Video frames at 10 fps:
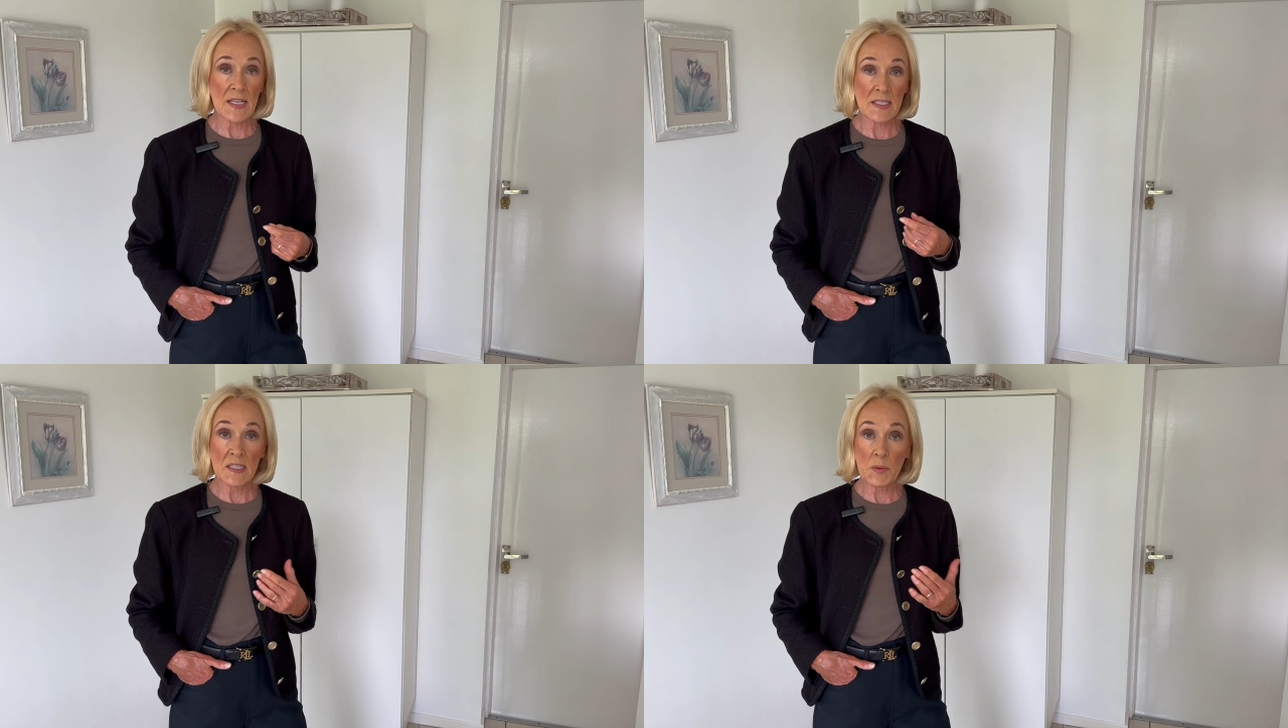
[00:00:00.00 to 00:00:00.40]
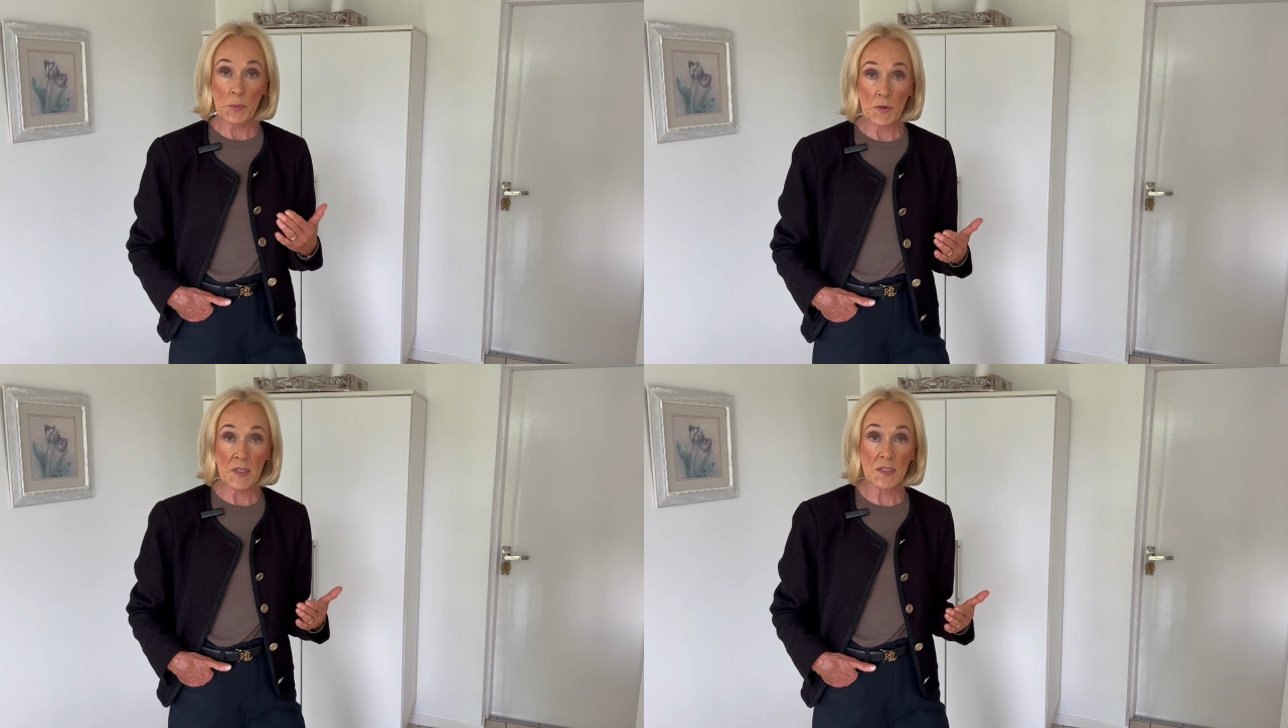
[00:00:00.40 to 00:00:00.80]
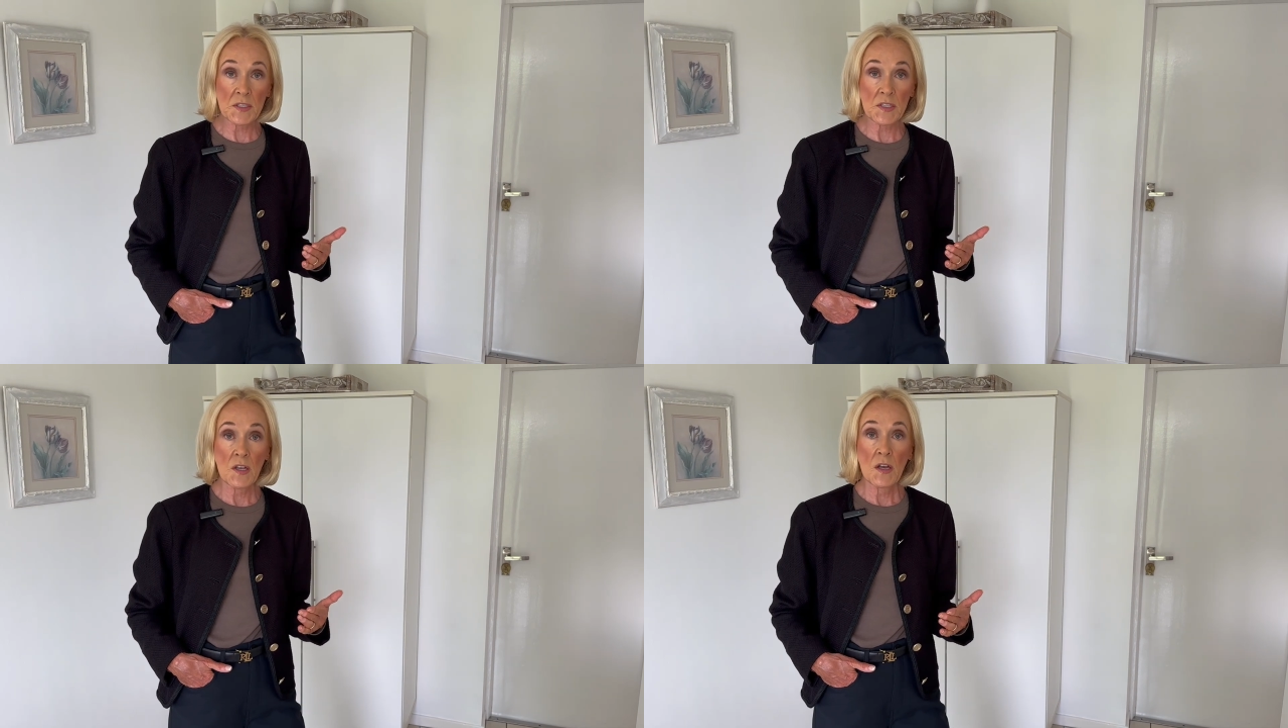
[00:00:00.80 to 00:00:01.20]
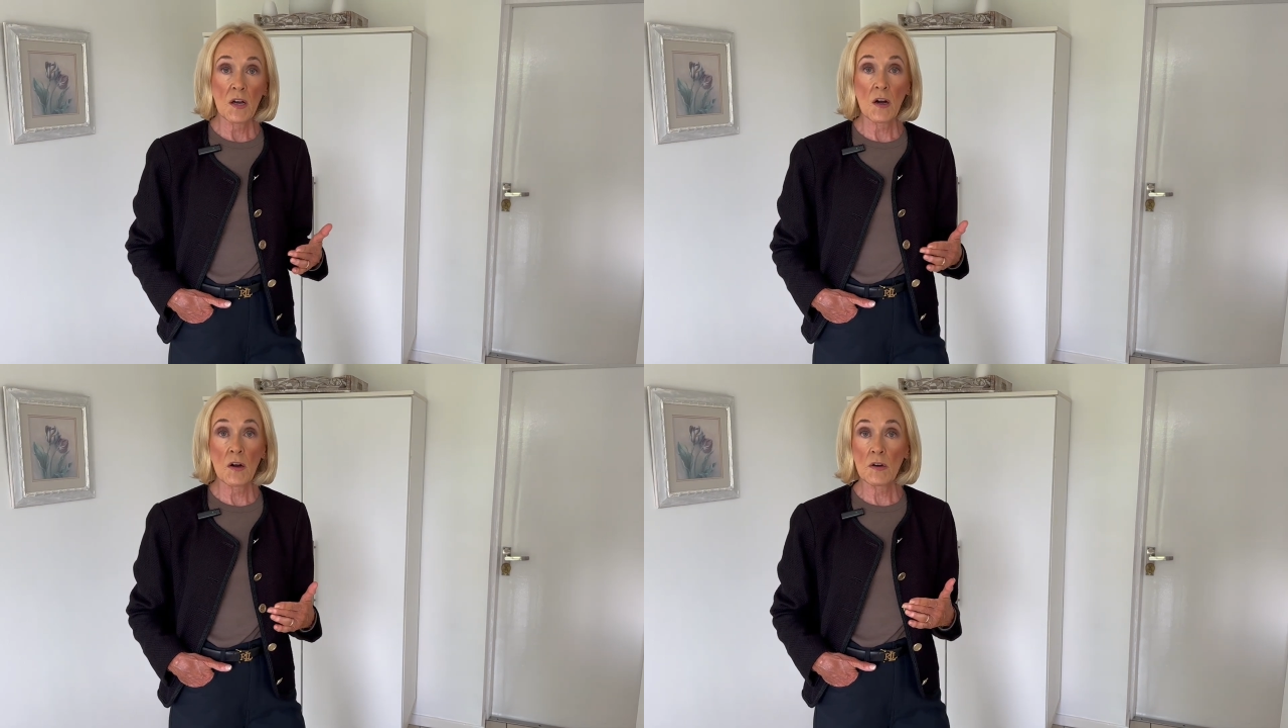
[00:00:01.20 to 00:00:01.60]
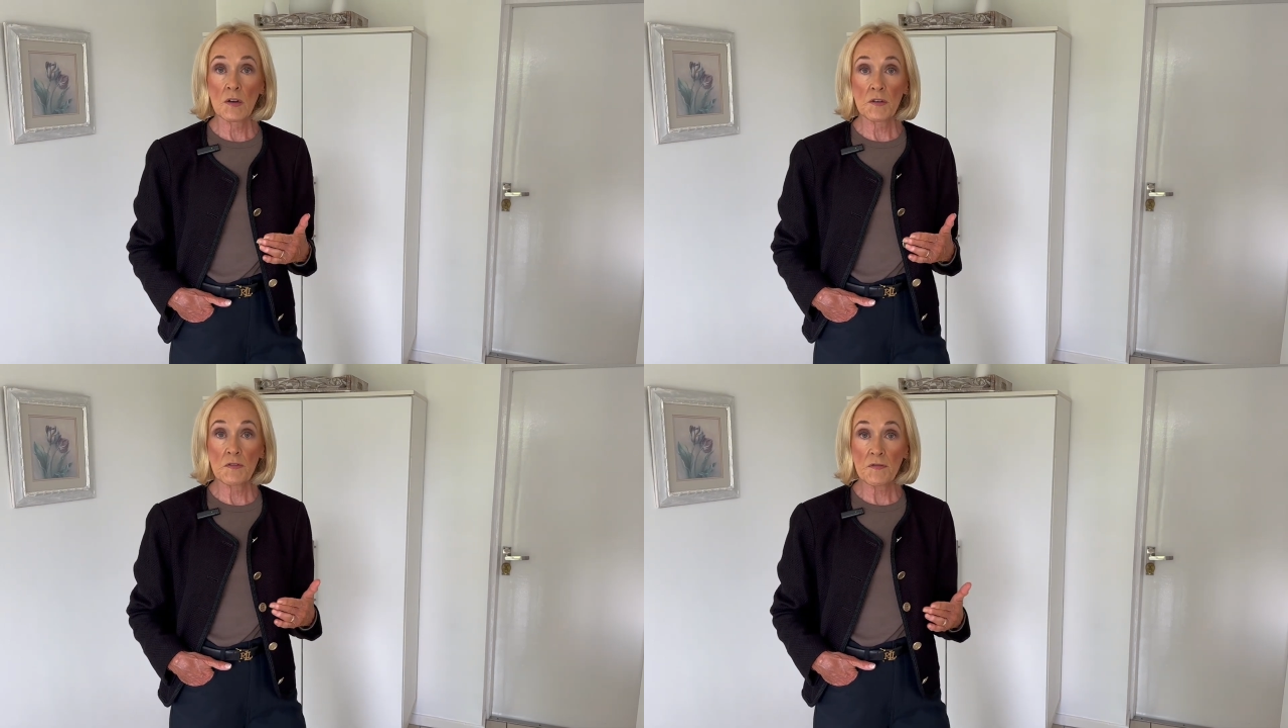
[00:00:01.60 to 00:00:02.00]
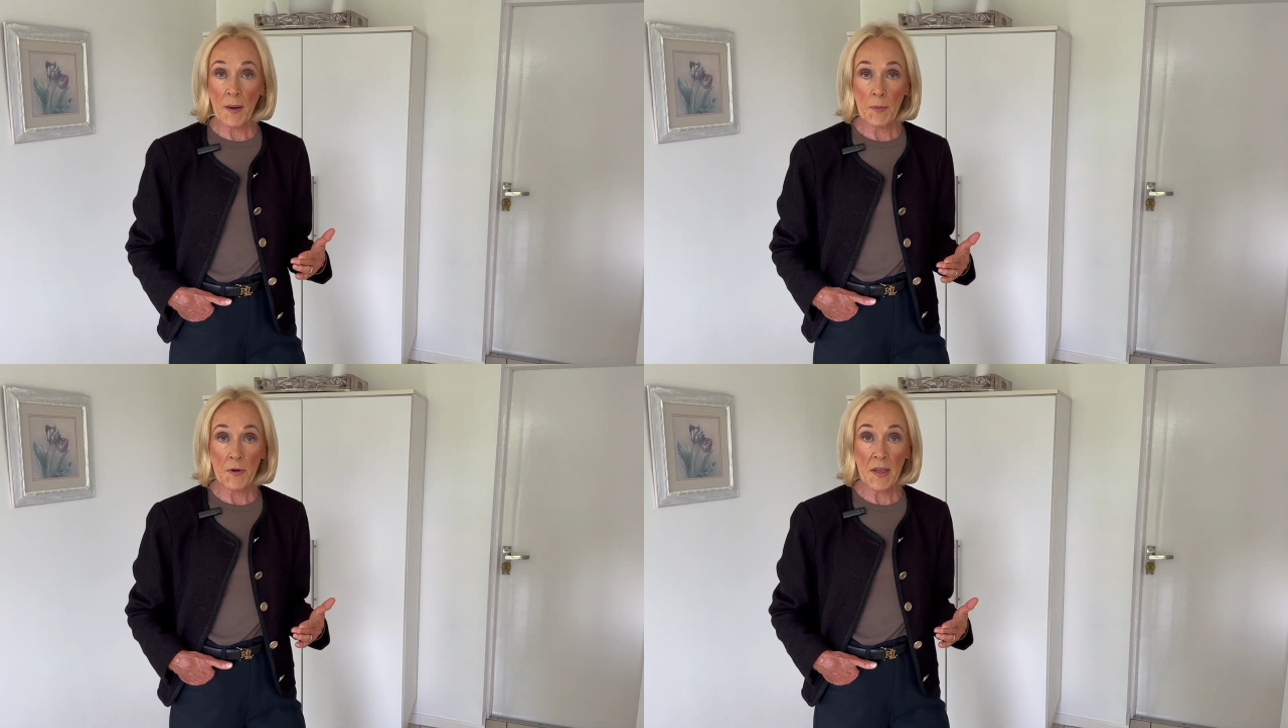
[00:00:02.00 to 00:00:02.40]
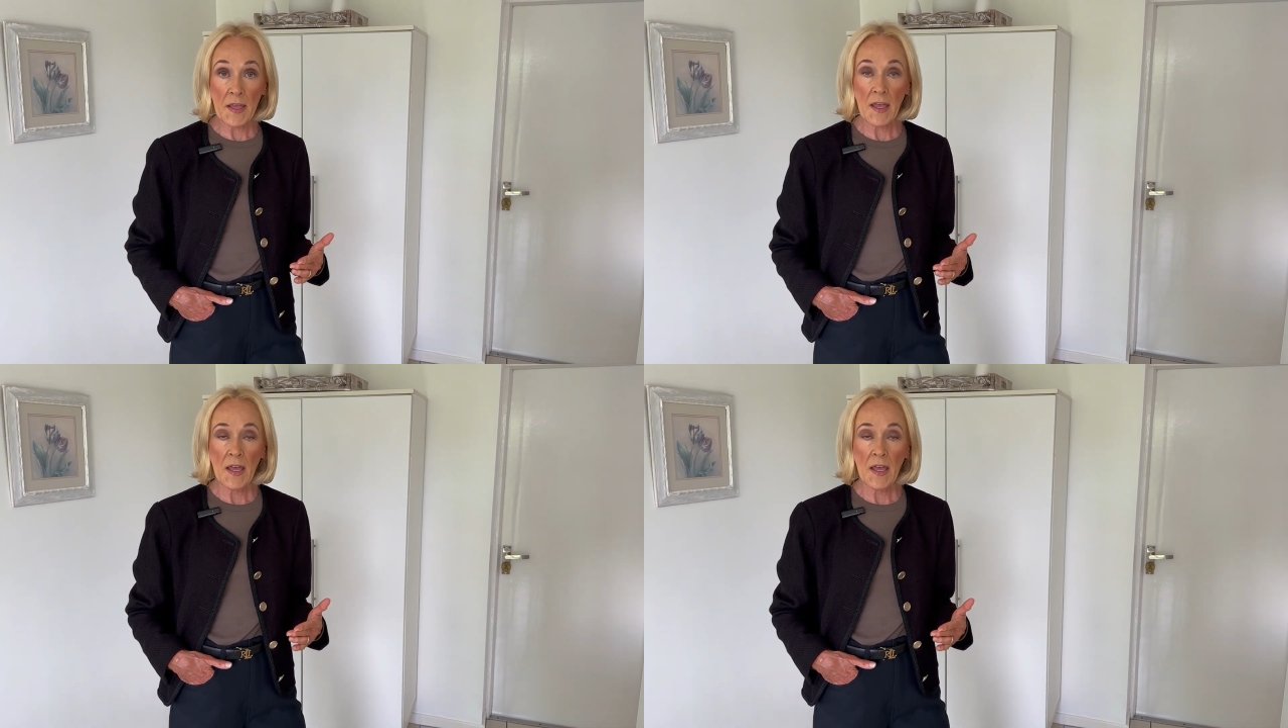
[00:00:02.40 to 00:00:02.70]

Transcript: as in the print on fabric.